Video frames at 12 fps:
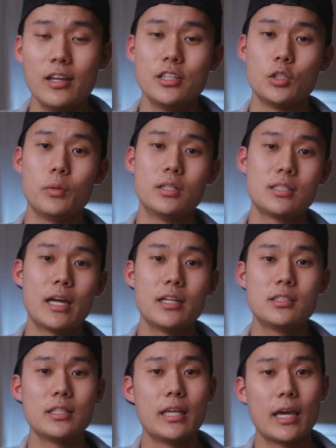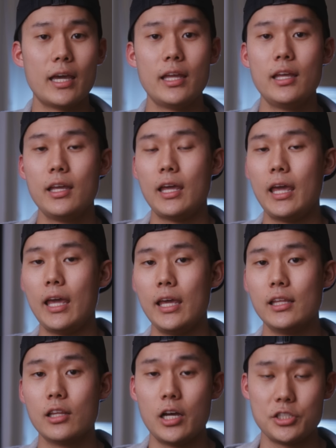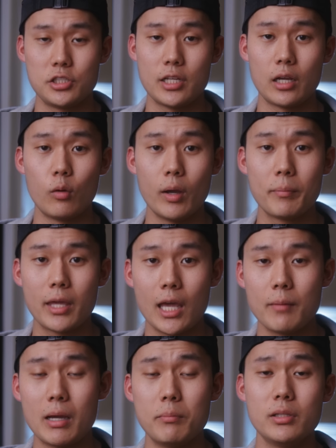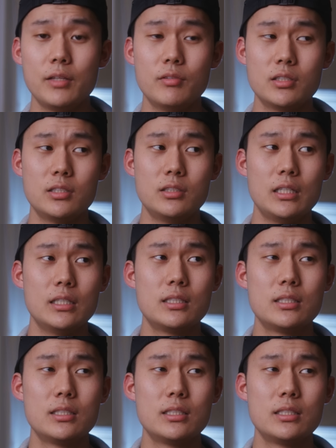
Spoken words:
So we decided to get a Logitech webcam. I believe this is the